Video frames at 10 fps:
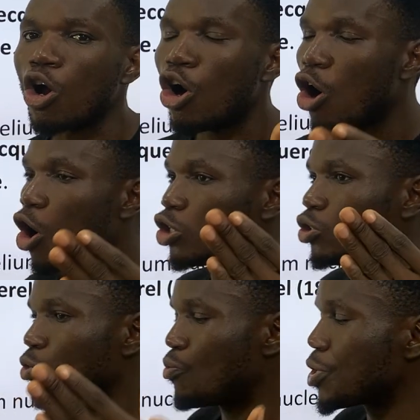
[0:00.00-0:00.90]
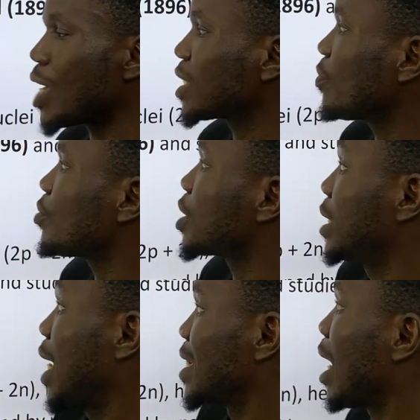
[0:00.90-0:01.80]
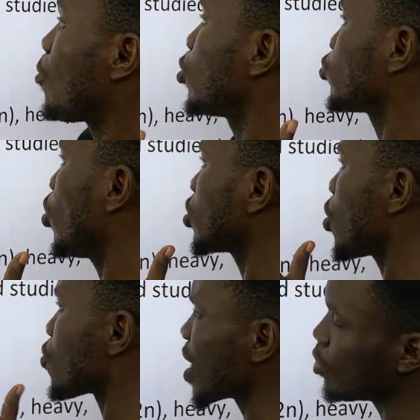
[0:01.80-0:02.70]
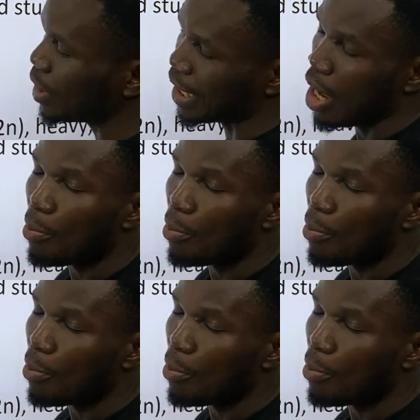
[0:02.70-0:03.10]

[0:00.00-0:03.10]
on radioactivity that was what? Recorded.